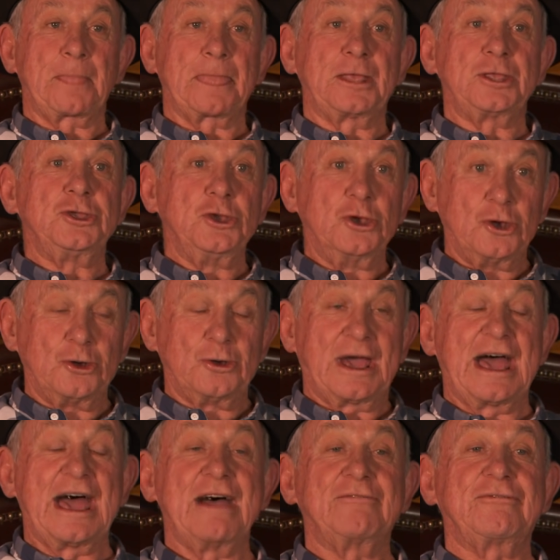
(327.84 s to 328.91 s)
you
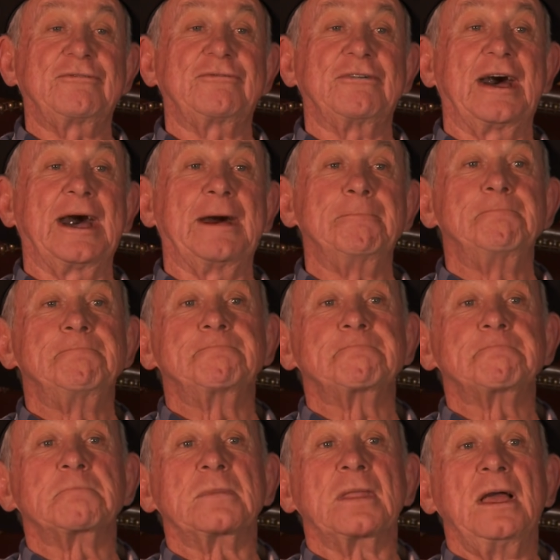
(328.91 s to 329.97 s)
have
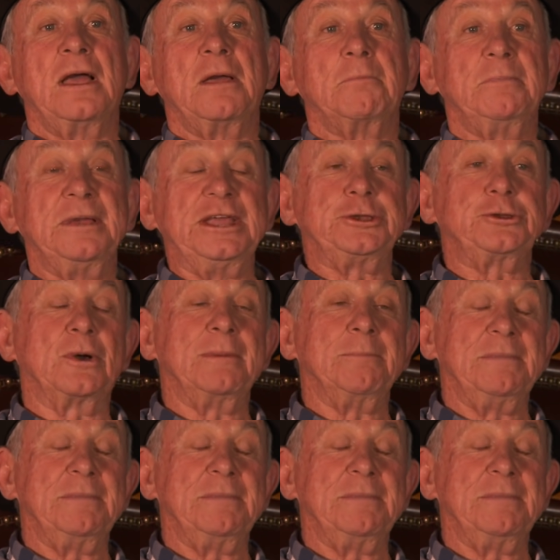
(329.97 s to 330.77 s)
been to a